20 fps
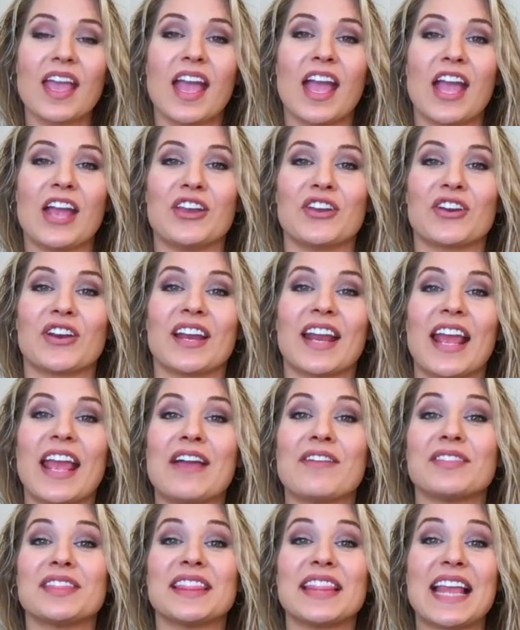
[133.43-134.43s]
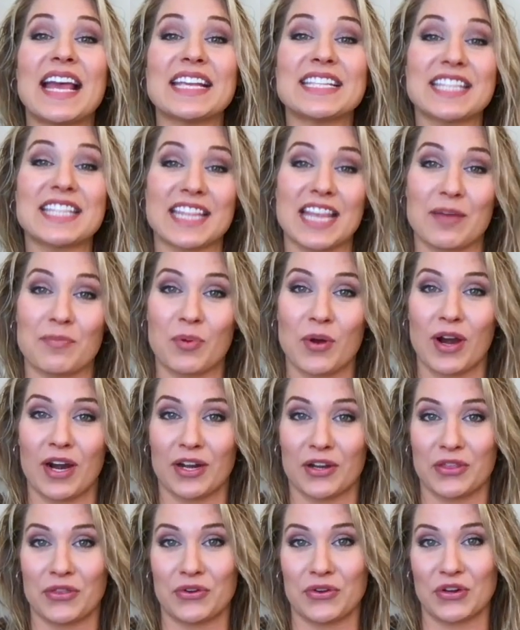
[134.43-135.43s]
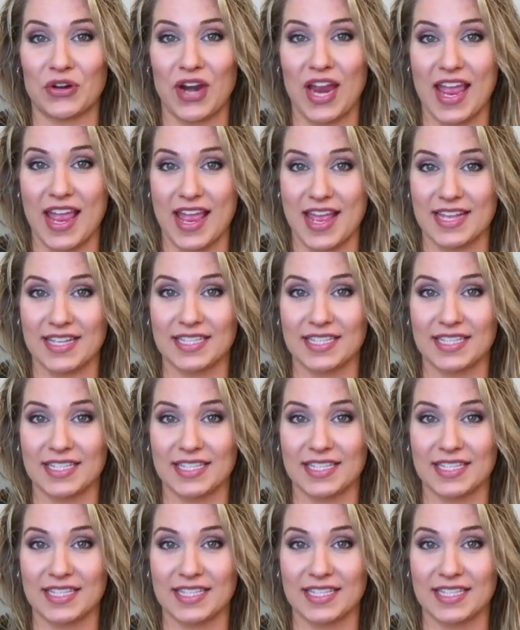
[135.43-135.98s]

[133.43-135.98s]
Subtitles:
And you're going to have less of that product through your ends.